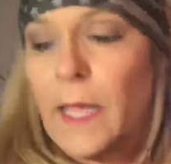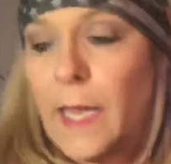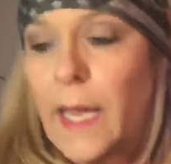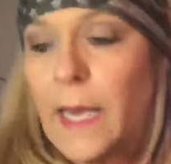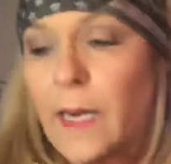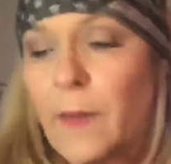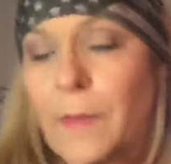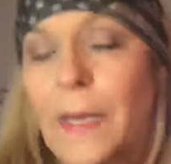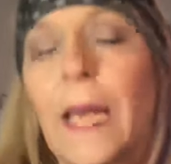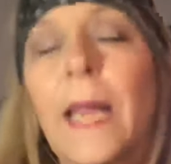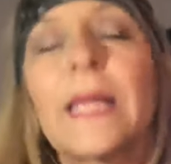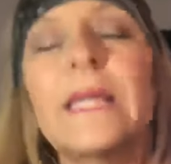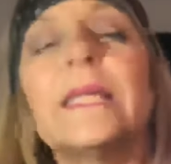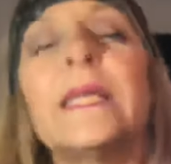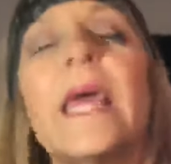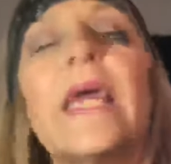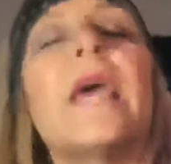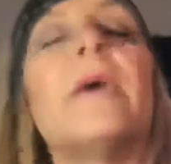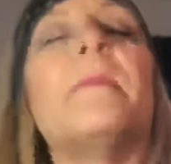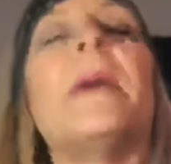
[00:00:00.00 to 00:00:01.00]
and I'll be like,
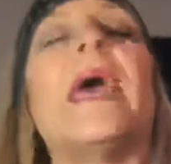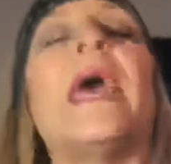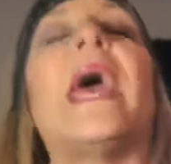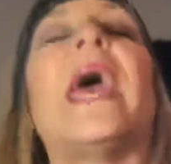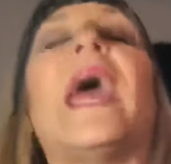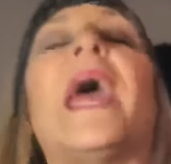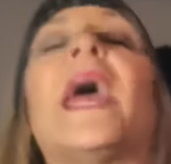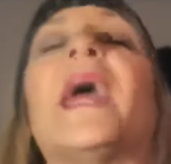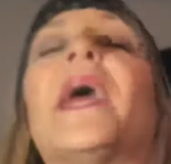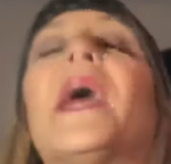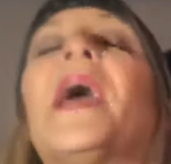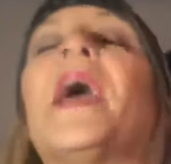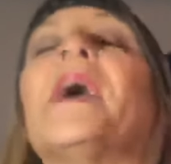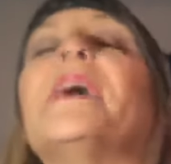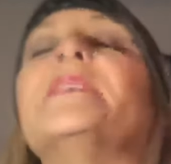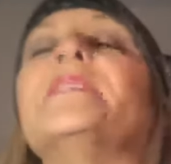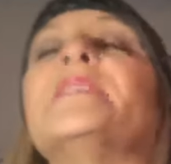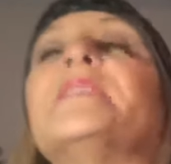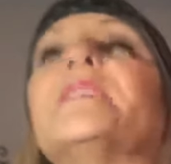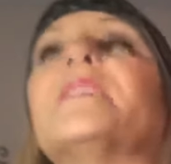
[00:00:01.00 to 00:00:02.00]
damn
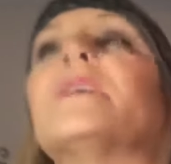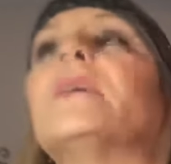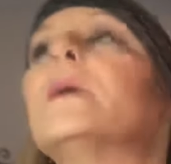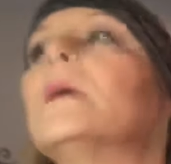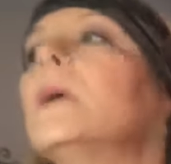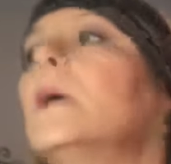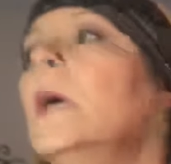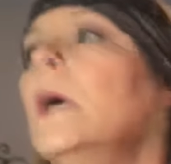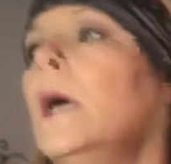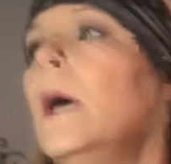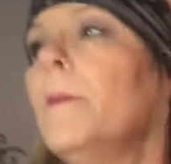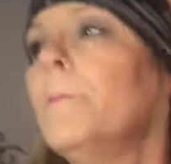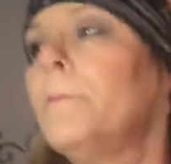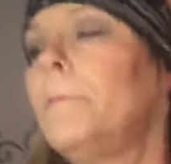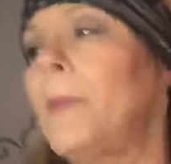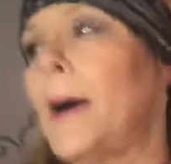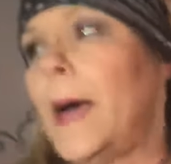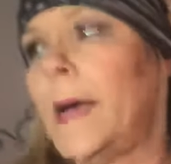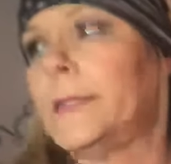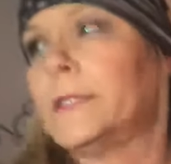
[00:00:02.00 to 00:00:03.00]
it.
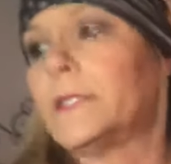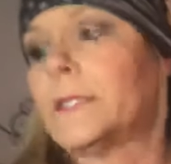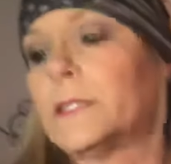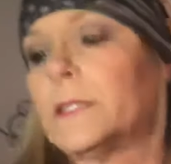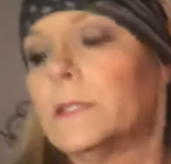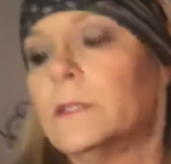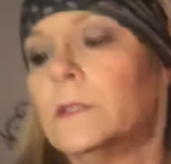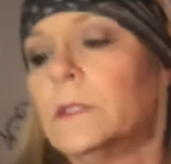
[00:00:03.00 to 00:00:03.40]
But,